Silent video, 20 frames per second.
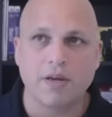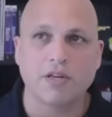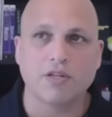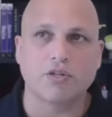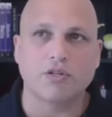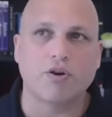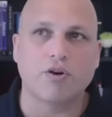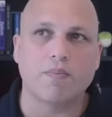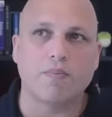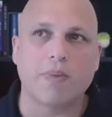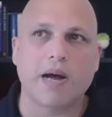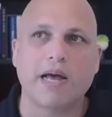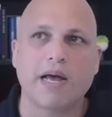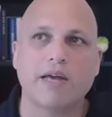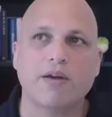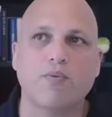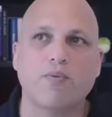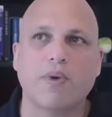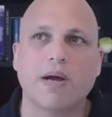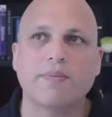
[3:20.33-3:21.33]
So
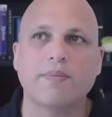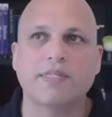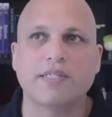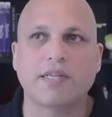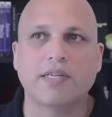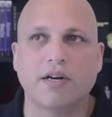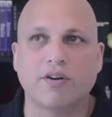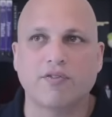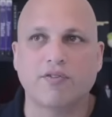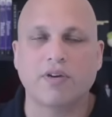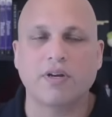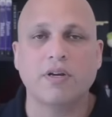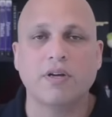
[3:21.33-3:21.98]
my web server